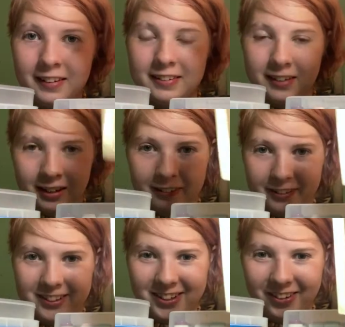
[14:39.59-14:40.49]
Dollar
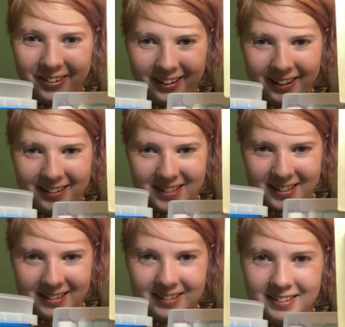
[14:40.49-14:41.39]
store has
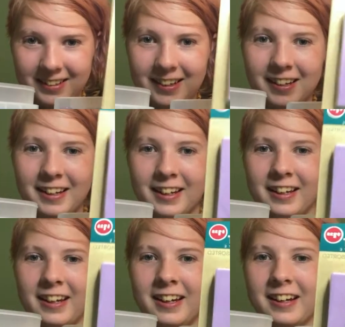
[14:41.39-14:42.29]
it.
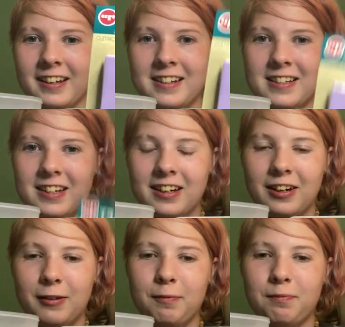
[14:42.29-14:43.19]
And
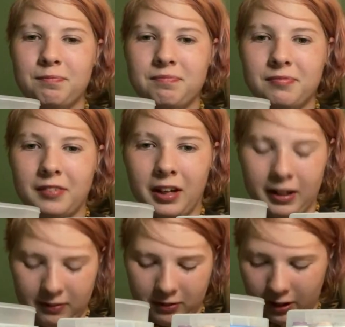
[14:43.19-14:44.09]

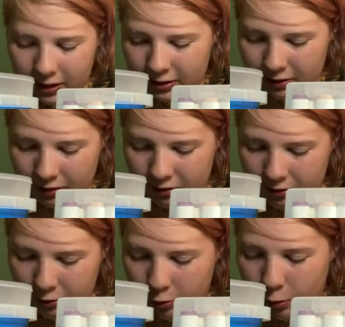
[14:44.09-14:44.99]
I've
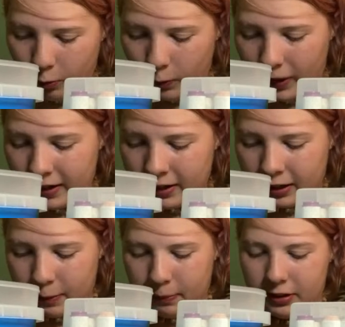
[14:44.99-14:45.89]
gotten quite a
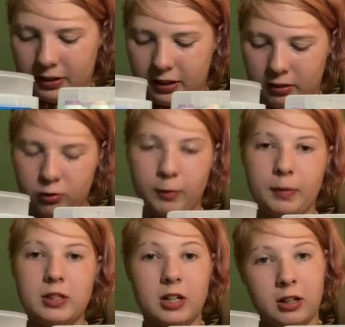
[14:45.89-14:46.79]
couple of things from
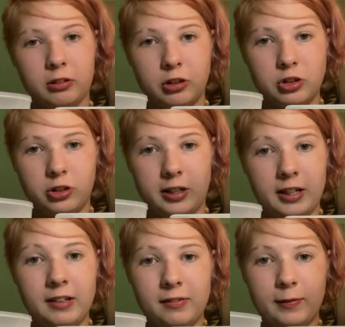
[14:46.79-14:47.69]
the Dollar
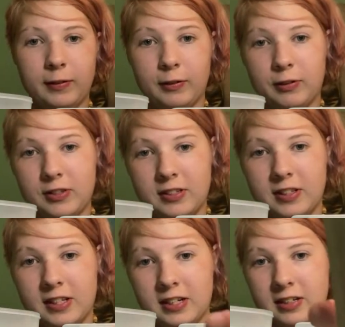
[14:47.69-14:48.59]
Tree. There's
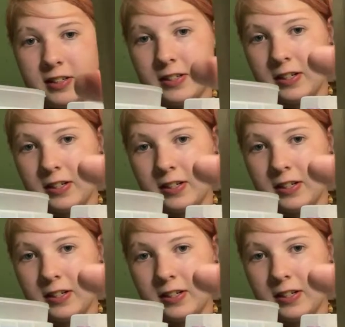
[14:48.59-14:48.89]
this.